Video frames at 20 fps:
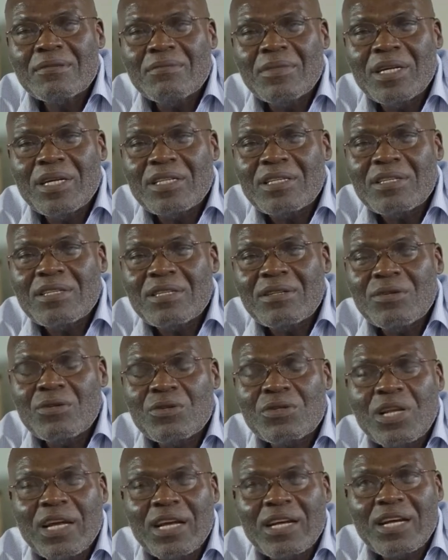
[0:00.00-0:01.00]
but it
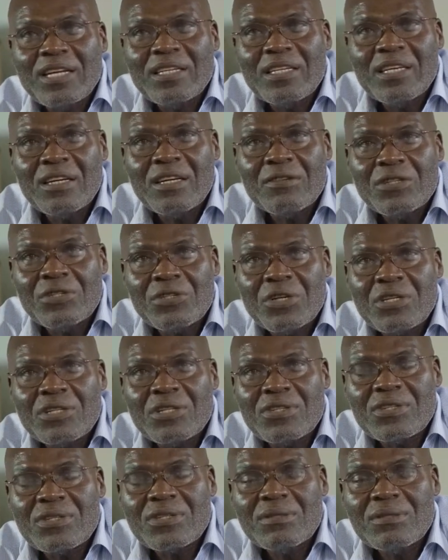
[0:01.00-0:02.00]
looks like I didn't have a
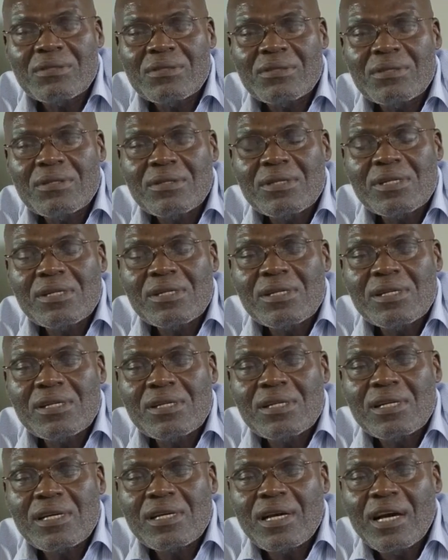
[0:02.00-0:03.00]
choice.
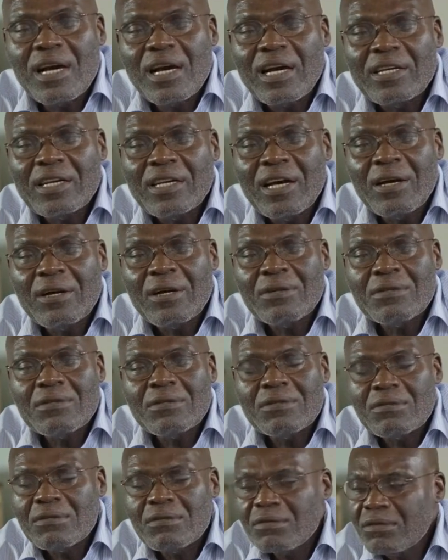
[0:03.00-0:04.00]
I now
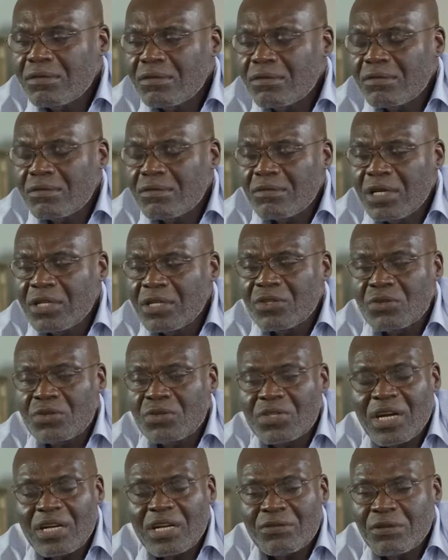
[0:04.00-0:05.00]
went to
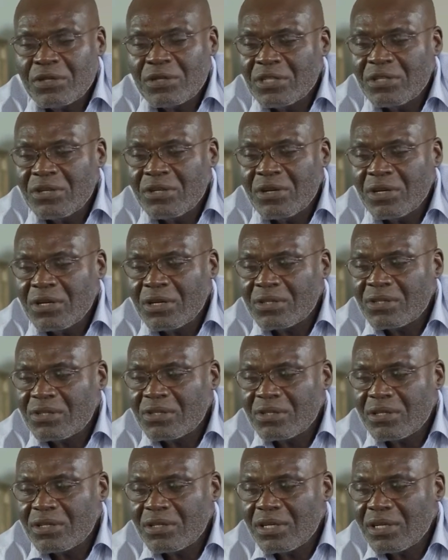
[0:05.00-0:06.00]
search for the
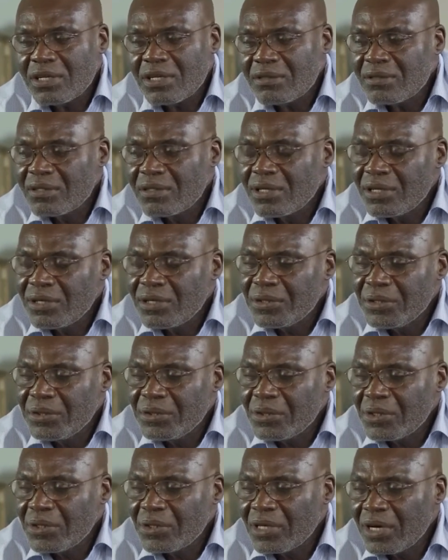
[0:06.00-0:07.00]
drugs.
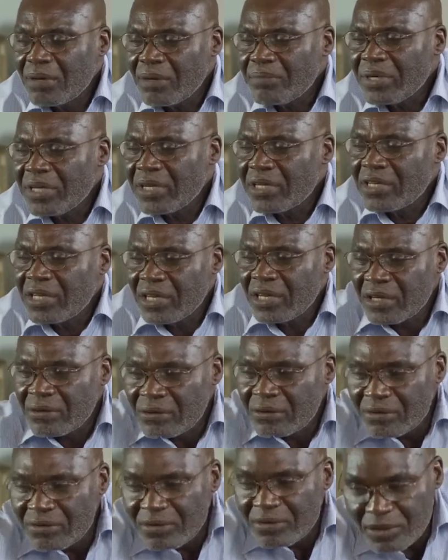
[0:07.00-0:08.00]
I picked
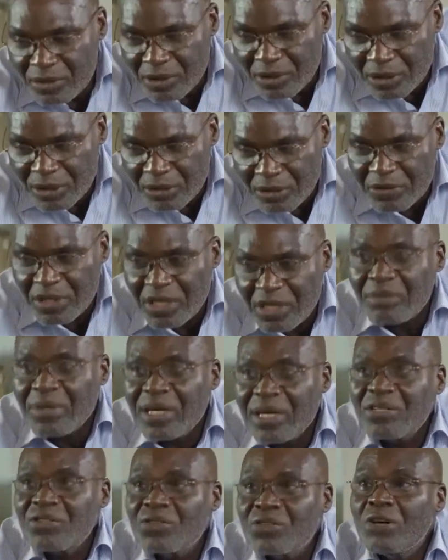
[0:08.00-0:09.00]
one of them.
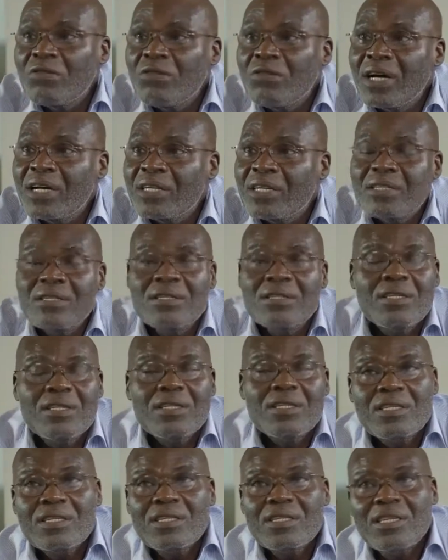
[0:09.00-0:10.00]
I discovered
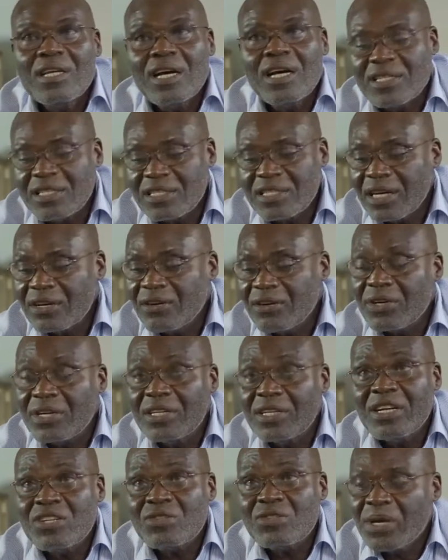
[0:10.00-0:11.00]
that it had
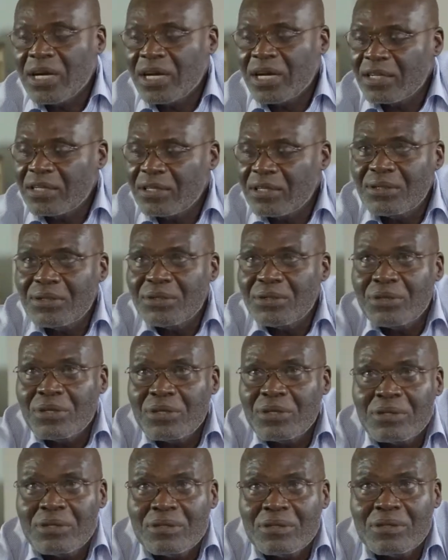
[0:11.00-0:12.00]
already expired,
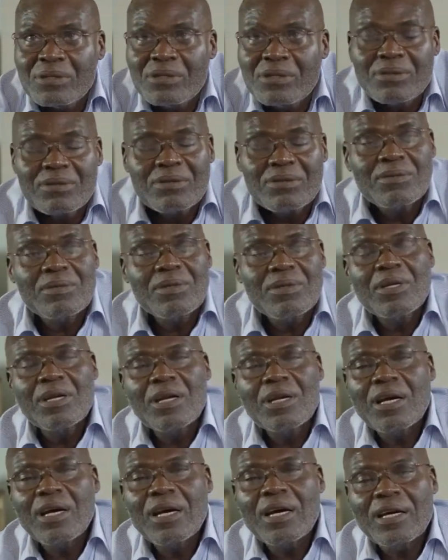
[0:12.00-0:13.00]

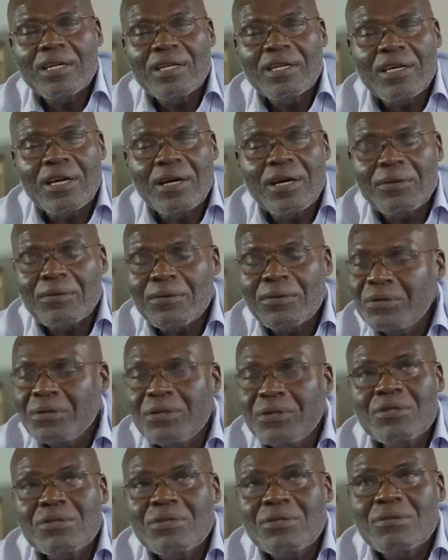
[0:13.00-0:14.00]
and I
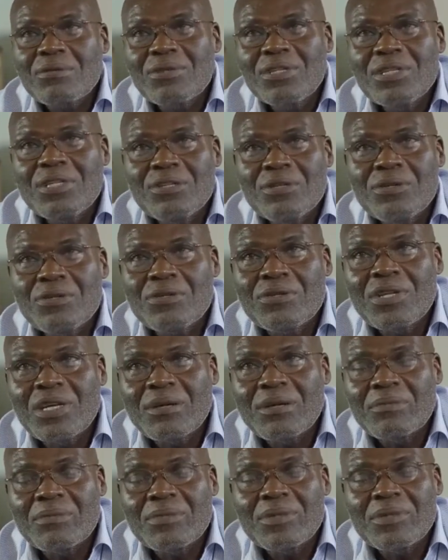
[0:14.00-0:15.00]
couldn't really use
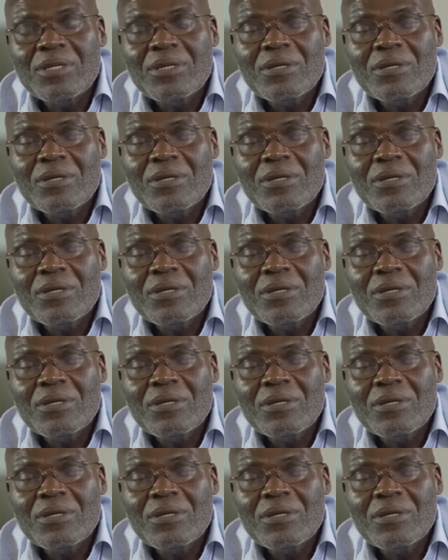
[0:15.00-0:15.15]
them.